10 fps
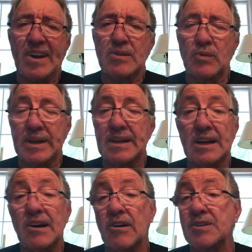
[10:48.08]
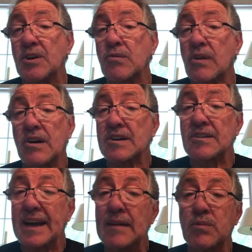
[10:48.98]
we are no
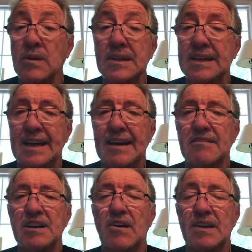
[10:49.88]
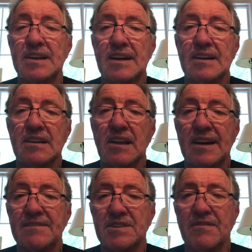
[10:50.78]
longer able to carry on
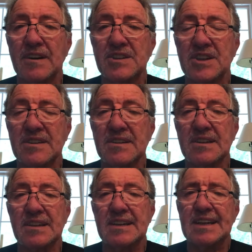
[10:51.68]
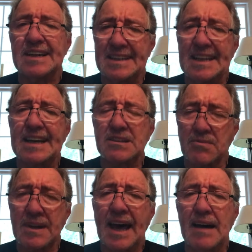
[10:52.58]
life's functions. And that's
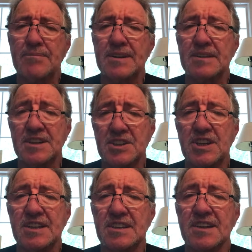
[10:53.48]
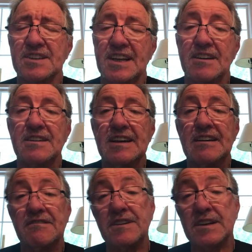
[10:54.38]
what happened to Jesus in a
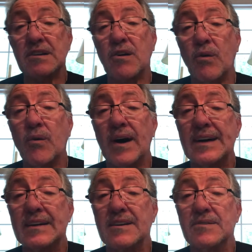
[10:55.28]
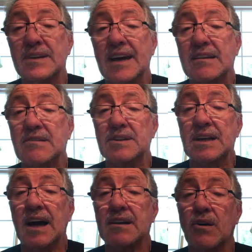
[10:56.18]
physical way, though death could
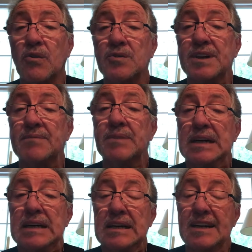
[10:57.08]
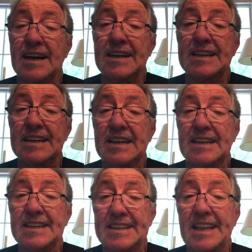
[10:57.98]
not hold him
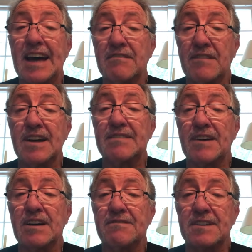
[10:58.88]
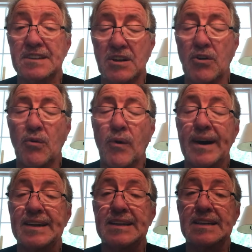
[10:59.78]
in that very, very physical
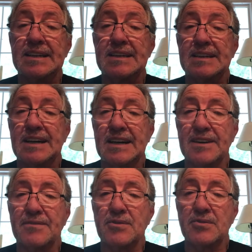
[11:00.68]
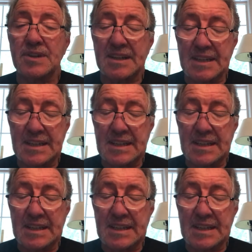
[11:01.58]
way, through the